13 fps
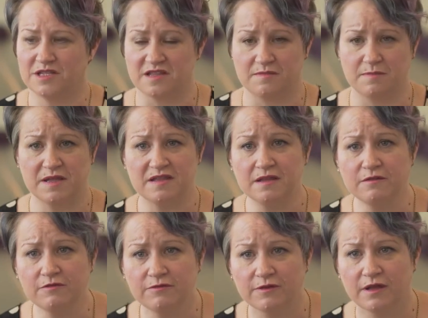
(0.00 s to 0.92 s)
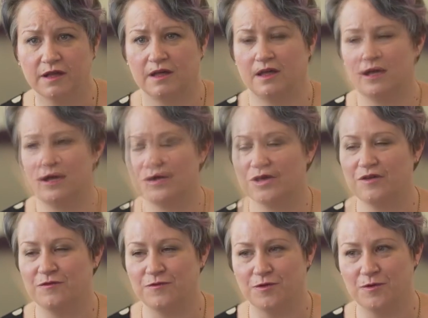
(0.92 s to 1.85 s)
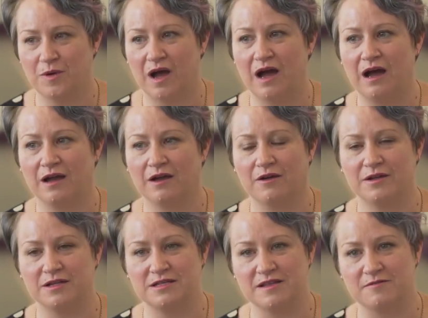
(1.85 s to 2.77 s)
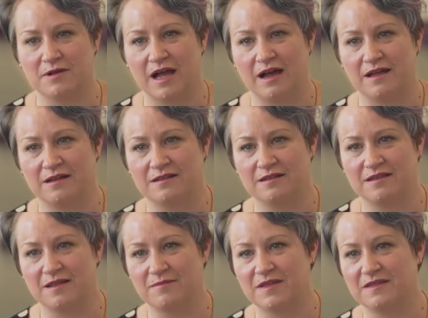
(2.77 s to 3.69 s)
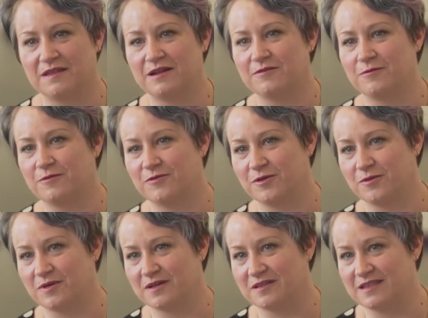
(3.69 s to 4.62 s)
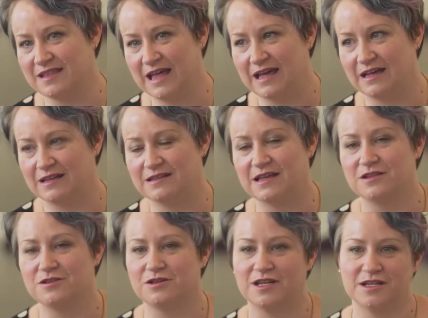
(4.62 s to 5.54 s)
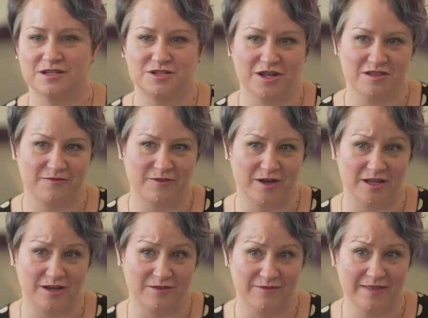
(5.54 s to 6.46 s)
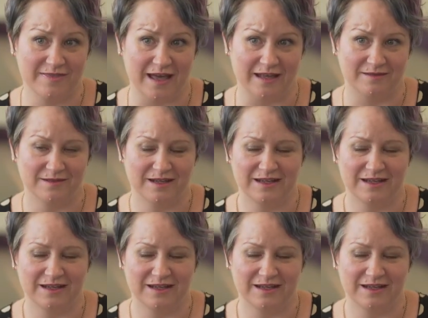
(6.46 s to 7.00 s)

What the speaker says: dismissive. If you are going to disregard something that a reviewer said, then you need to justify and defend that.